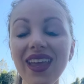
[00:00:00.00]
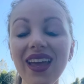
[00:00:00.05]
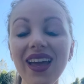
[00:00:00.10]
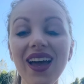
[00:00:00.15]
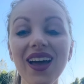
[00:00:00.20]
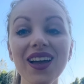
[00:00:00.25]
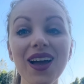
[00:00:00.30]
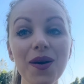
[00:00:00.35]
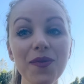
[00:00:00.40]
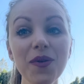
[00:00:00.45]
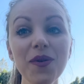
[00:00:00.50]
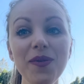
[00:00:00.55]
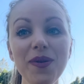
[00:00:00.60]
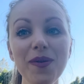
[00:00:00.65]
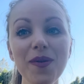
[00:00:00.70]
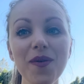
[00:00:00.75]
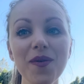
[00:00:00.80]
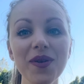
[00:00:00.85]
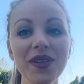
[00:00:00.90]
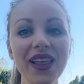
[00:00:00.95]
a couple of
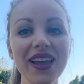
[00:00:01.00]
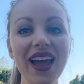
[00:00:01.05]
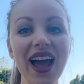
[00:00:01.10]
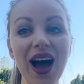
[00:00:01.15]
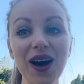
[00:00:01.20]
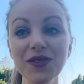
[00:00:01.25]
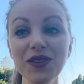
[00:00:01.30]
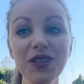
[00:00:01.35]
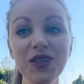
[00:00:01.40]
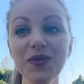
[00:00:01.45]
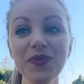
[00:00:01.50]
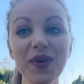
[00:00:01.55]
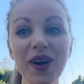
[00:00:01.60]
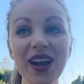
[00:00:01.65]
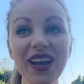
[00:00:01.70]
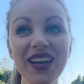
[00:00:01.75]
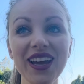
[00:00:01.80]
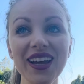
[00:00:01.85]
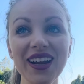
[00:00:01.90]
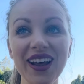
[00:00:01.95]
people were like how did you
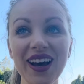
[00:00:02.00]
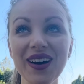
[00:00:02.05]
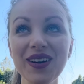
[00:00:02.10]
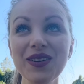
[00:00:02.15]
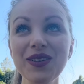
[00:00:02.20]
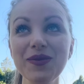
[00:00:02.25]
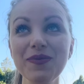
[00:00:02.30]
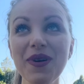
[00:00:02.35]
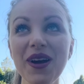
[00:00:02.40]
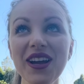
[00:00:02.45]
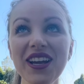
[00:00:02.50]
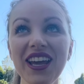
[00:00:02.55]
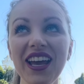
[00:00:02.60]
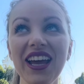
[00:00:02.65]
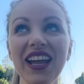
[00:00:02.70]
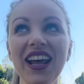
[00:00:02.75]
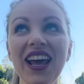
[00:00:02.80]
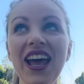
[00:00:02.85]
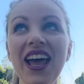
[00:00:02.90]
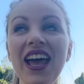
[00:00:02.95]
break it how did you break
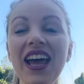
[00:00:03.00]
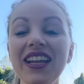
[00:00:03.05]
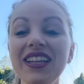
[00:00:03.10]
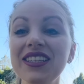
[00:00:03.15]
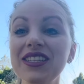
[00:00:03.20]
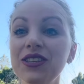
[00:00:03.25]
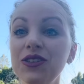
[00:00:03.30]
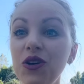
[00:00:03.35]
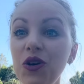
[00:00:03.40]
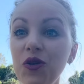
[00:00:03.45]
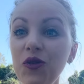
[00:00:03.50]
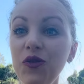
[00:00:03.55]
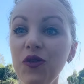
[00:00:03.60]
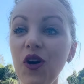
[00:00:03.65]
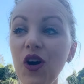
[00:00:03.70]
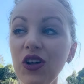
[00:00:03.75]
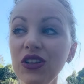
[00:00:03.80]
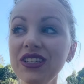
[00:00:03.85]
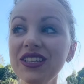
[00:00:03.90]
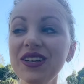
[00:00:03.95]
it it's no
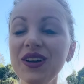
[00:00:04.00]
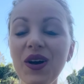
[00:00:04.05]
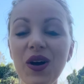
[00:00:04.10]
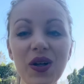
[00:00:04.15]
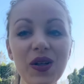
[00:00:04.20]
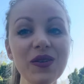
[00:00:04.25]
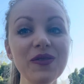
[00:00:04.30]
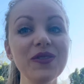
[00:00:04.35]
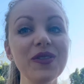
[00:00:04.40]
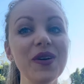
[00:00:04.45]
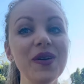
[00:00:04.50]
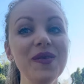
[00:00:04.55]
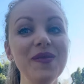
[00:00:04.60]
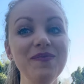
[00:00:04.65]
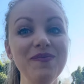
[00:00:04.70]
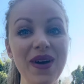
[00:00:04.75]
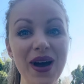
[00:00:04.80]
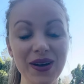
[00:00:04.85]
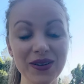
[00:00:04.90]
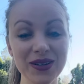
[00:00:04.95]
fault at all the
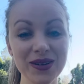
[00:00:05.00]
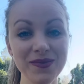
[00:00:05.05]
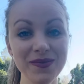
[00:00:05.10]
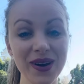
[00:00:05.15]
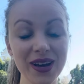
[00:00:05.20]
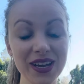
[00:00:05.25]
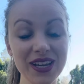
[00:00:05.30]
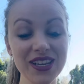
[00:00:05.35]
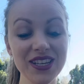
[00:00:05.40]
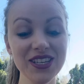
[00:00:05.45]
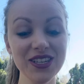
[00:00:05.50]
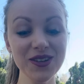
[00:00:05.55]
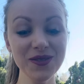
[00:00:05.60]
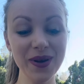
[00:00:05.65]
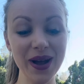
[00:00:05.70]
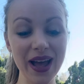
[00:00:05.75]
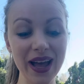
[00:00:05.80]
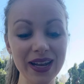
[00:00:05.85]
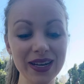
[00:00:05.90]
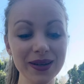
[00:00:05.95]
mountain buggy
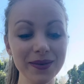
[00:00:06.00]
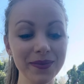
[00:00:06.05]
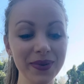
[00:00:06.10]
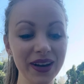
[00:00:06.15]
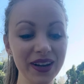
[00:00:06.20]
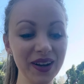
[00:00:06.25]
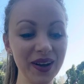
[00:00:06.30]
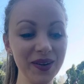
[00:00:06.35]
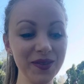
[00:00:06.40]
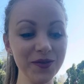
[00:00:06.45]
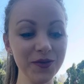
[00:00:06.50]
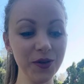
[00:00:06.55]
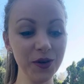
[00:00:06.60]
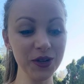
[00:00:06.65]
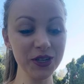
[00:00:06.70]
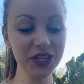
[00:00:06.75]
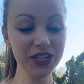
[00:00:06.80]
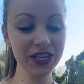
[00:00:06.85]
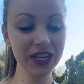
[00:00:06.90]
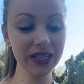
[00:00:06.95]
duet but
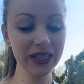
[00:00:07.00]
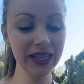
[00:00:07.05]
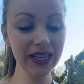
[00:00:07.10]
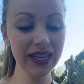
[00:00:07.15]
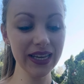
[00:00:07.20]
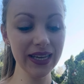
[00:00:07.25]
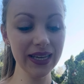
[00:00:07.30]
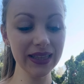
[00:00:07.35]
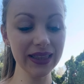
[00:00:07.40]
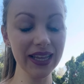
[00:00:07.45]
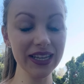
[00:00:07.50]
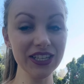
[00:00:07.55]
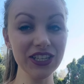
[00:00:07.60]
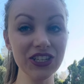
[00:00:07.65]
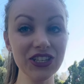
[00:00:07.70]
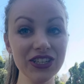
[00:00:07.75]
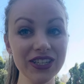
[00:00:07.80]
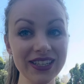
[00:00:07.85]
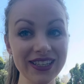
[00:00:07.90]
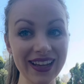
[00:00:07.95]
unfortunately let's
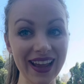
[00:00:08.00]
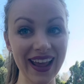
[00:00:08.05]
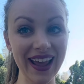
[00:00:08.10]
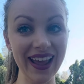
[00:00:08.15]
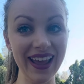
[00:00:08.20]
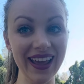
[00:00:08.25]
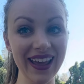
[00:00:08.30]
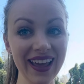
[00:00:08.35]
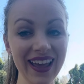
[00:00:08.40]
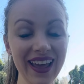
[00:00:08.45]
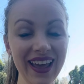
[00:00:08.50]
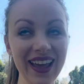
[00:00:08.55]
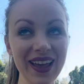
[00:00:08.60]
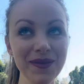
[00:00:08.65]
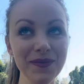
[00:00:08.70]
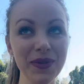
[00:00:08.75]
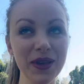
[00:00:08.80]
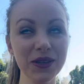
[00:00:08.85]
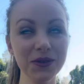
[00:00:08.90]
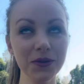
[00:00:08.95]
just say
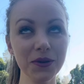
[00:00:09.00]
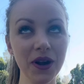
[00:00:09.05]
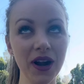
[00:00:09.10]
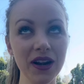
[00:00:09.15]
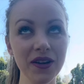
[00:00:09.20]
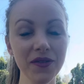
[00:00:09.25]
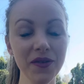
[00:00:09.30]
because we're kind of